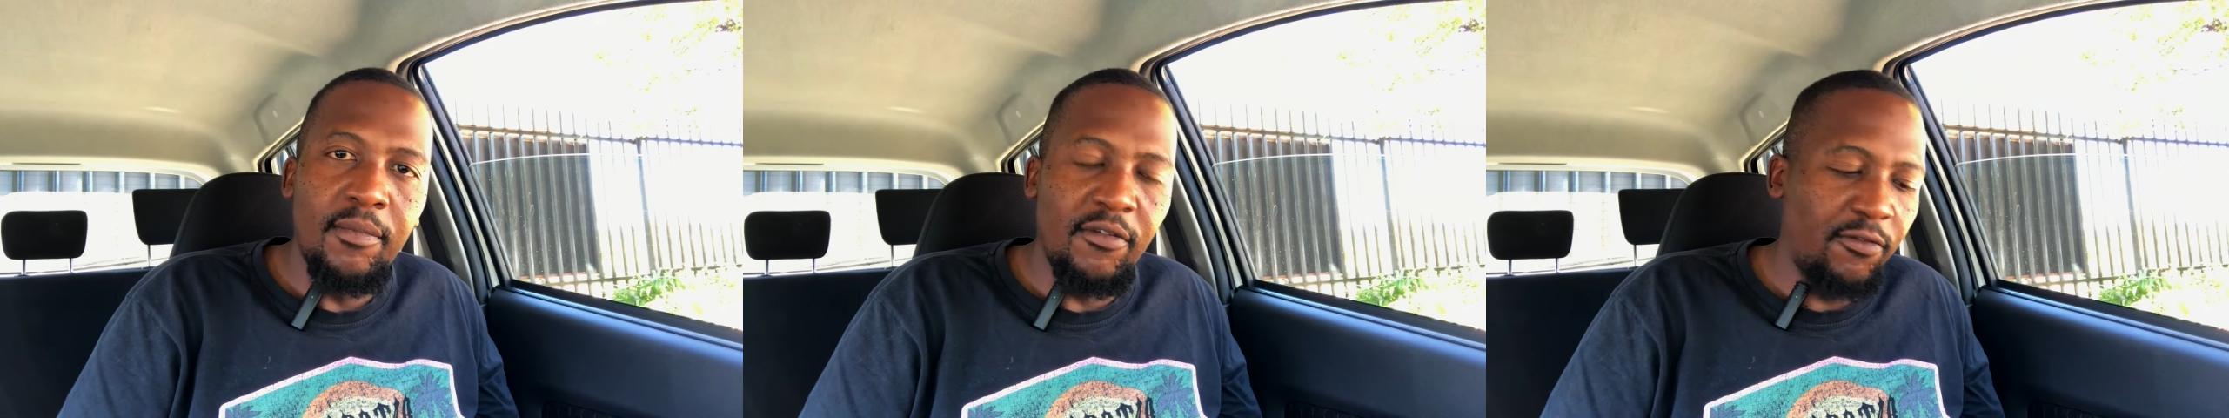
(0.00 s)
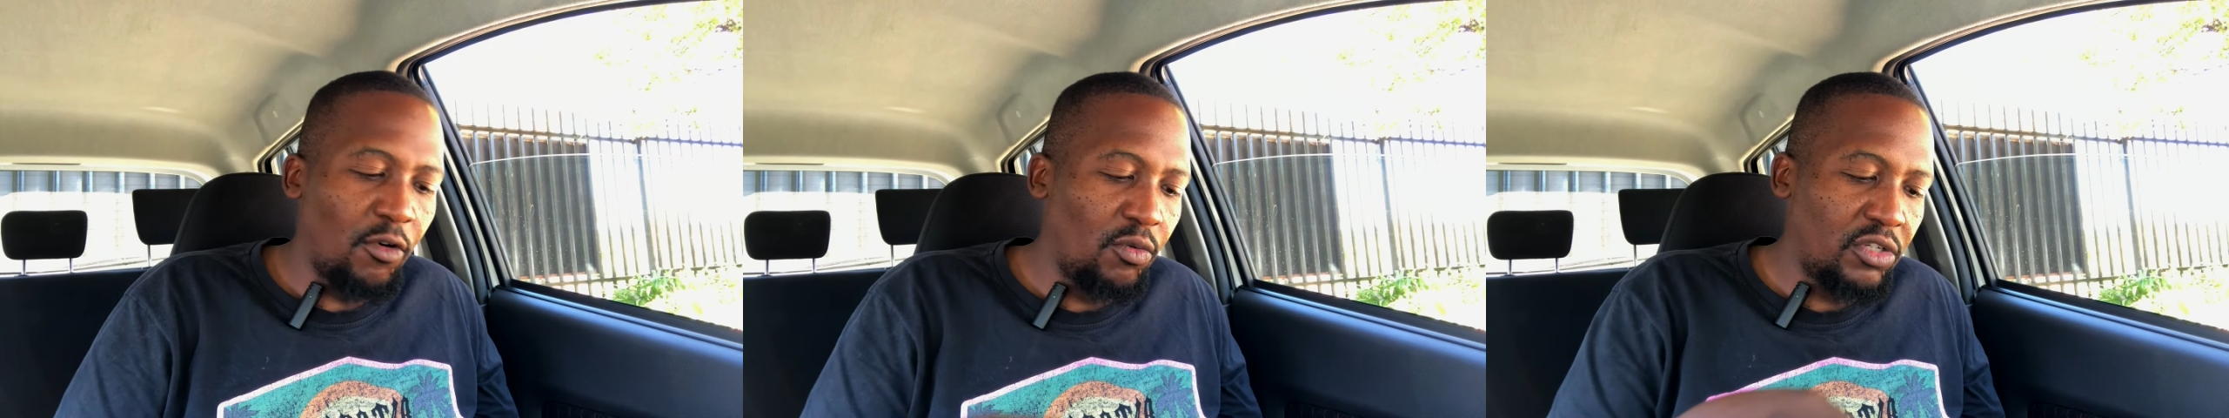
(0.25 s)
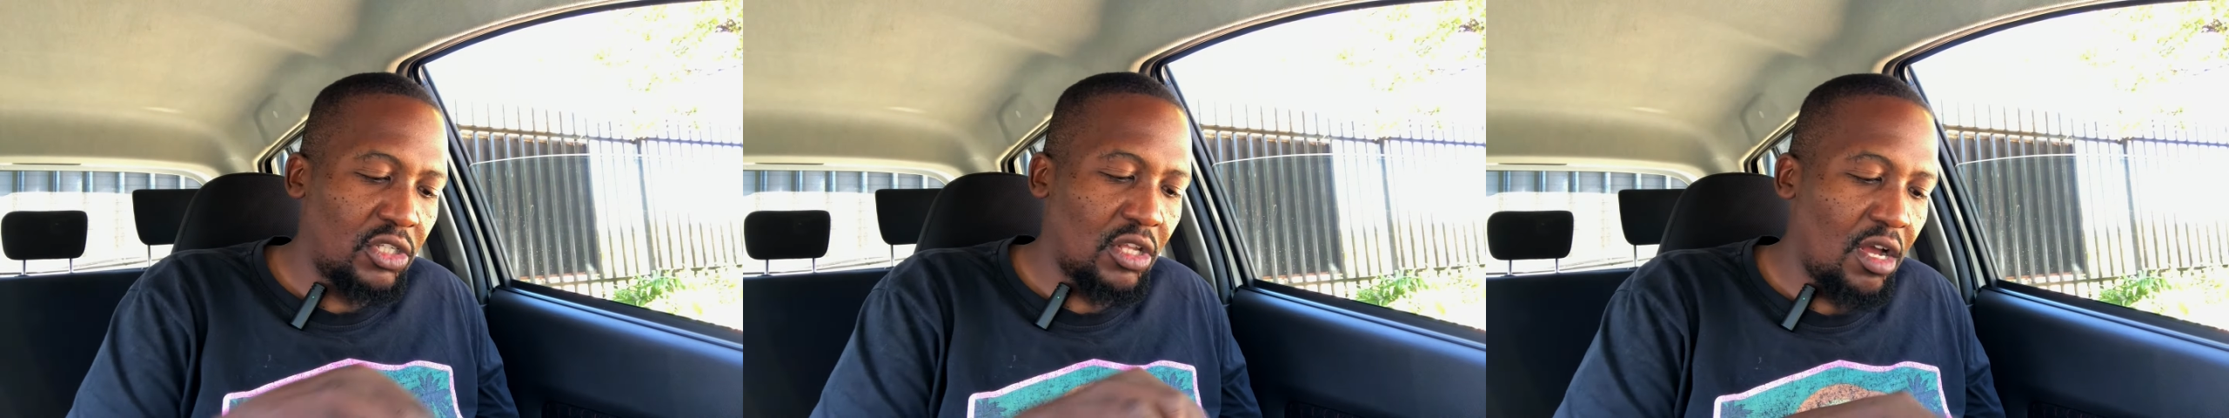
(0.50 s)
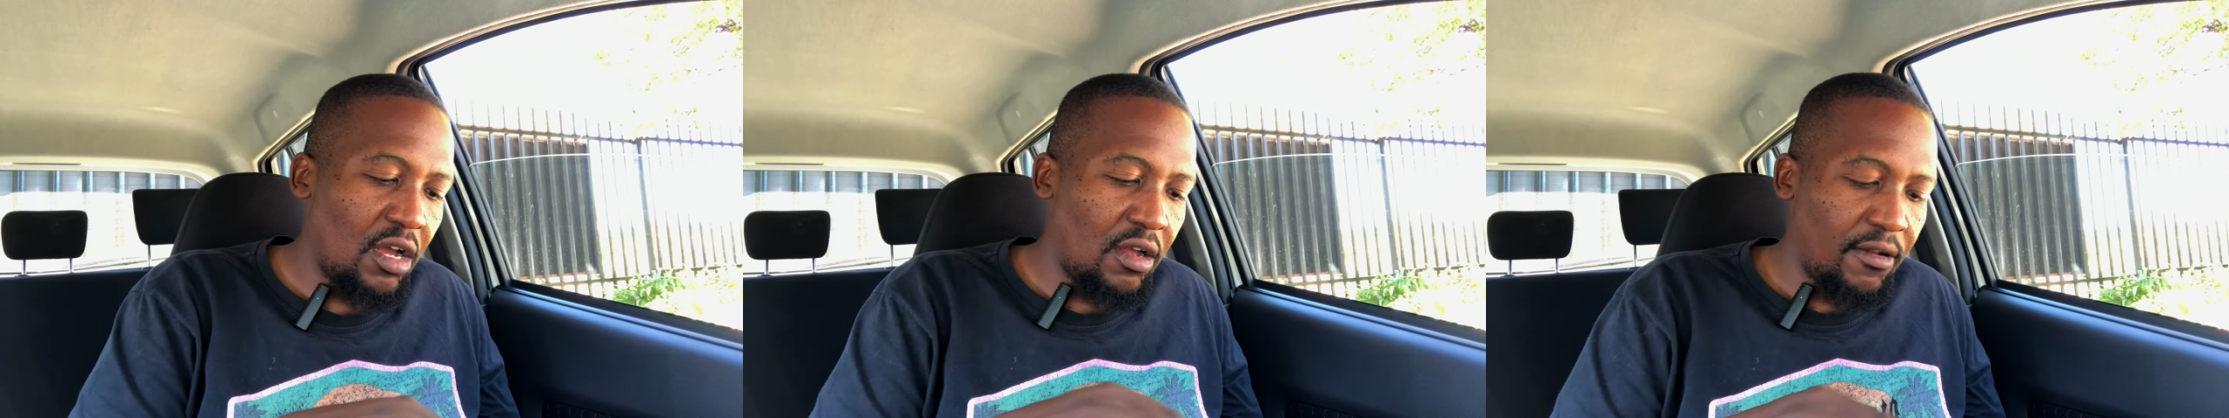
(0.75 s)
Before we
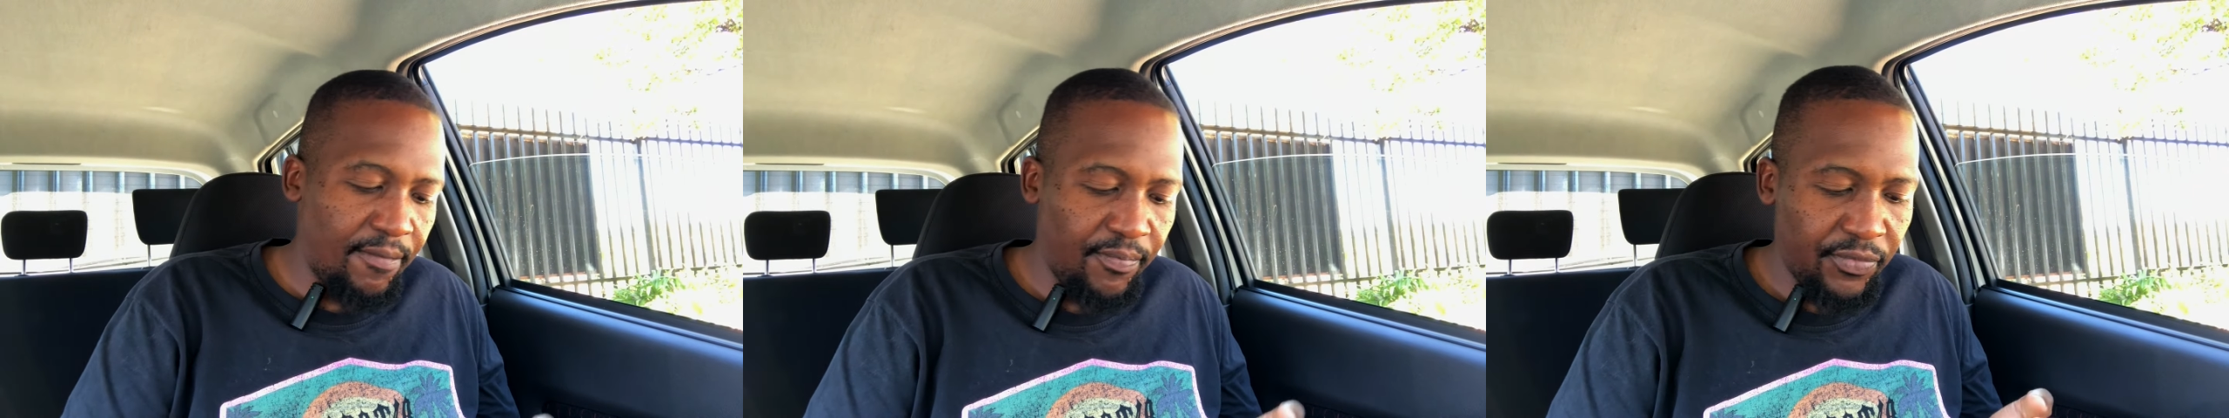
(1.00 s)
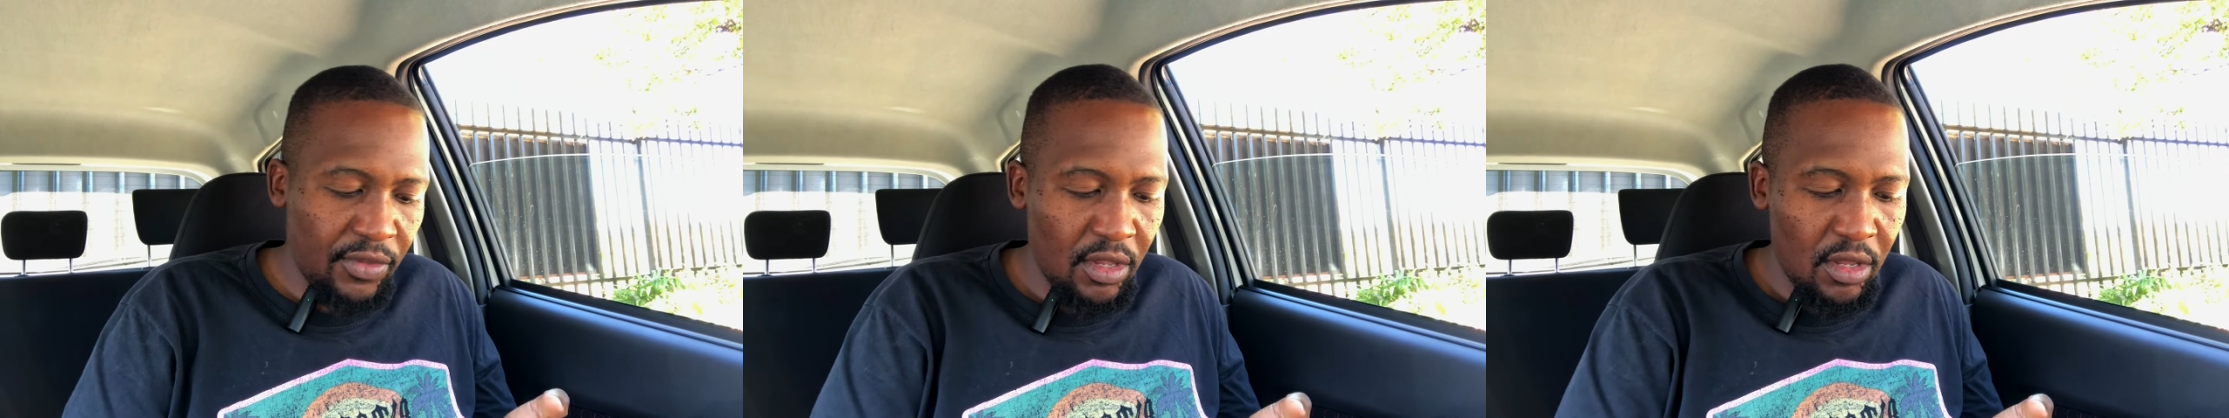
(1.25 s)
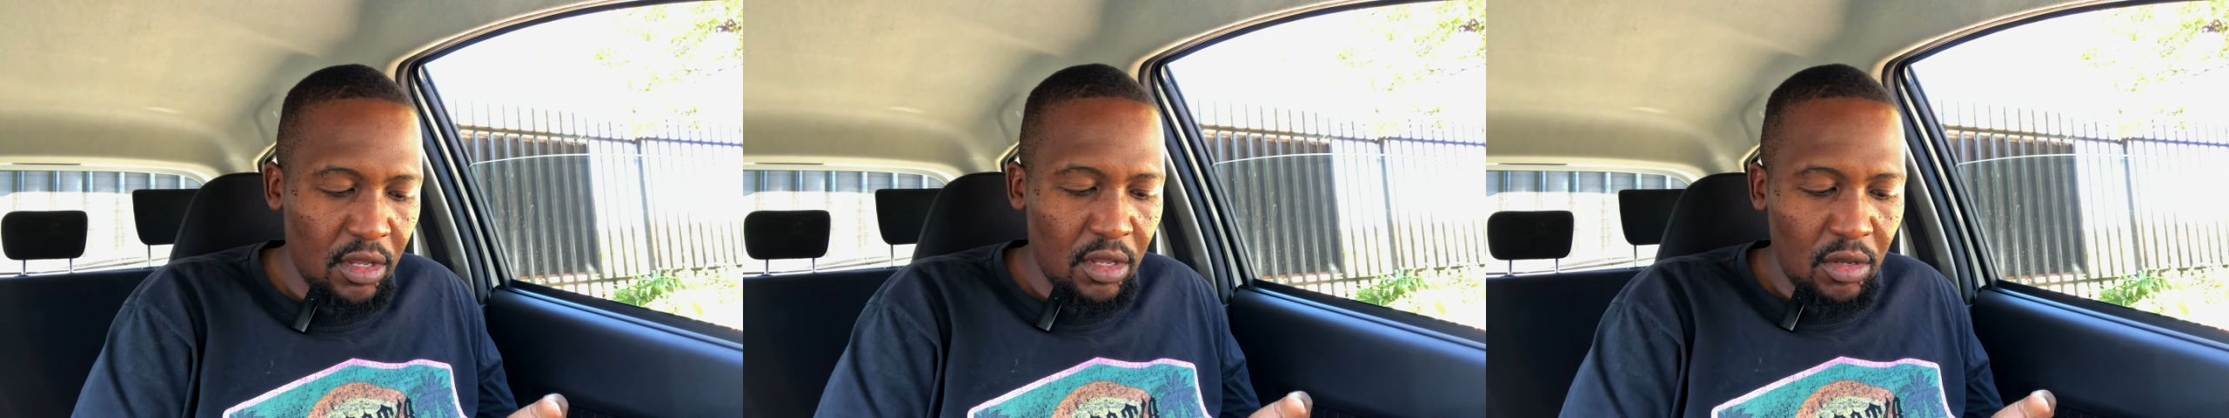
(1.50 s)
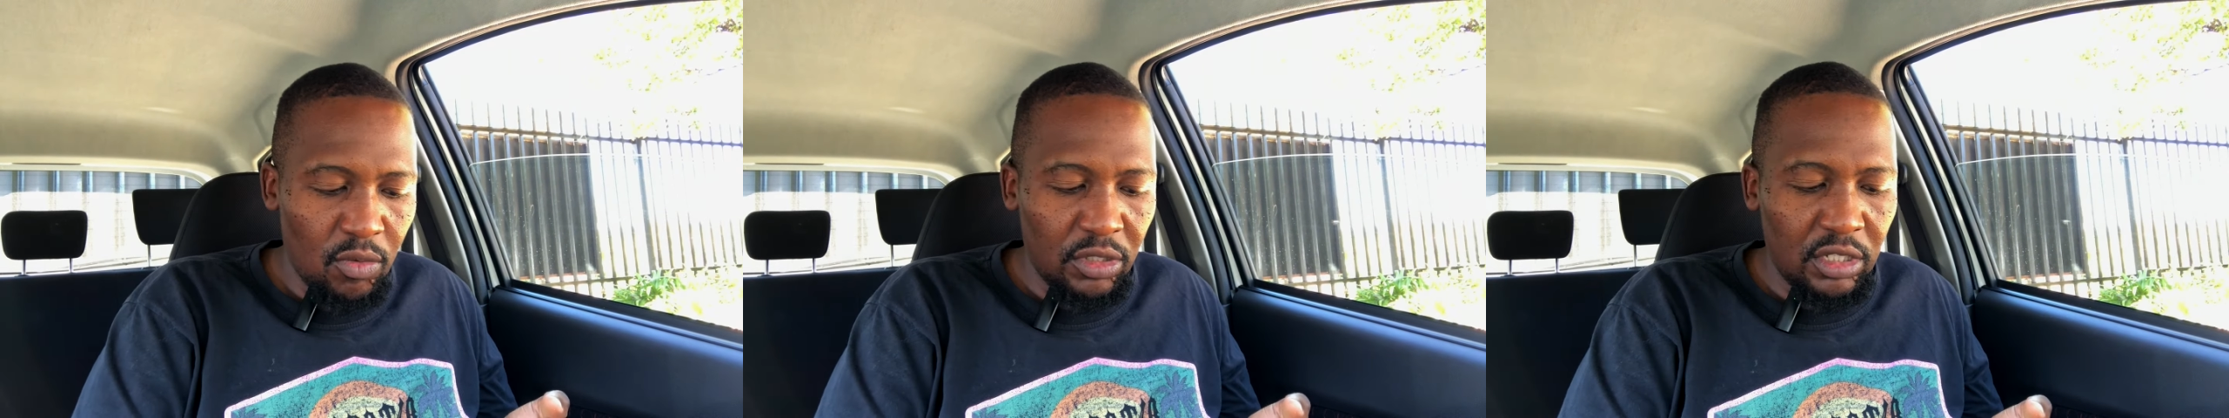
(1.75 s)
start
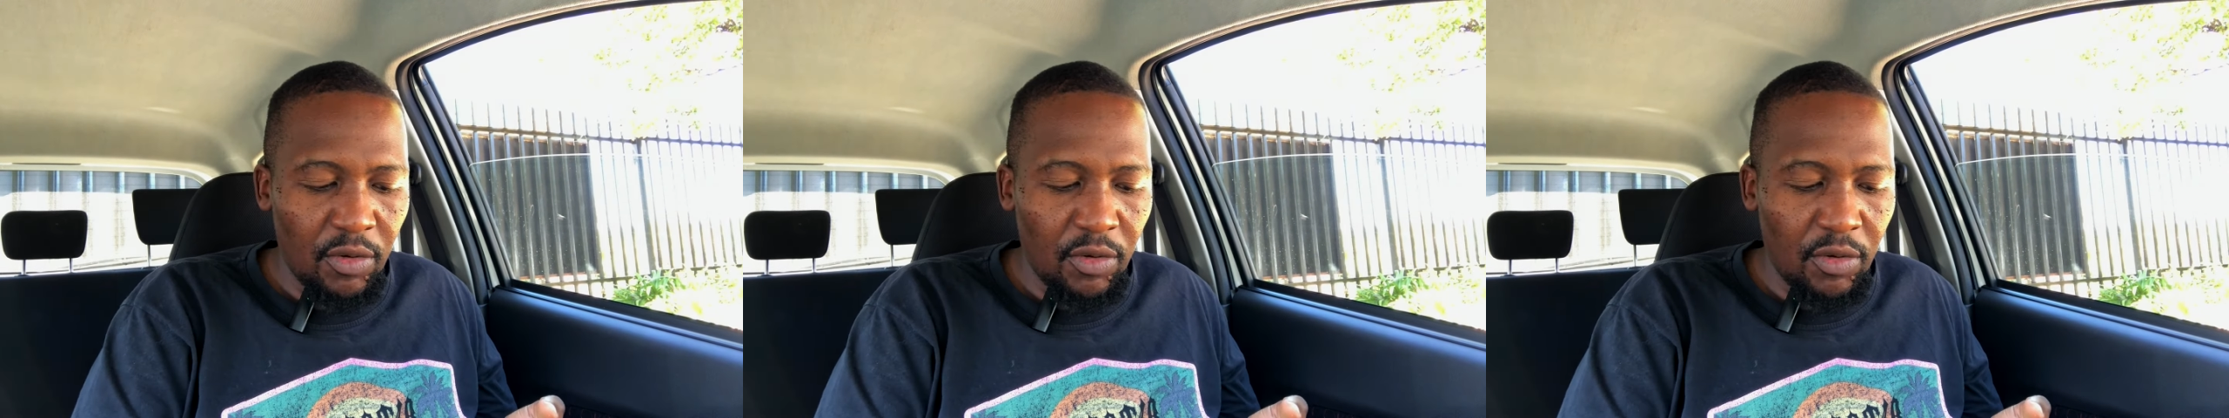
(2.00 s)
with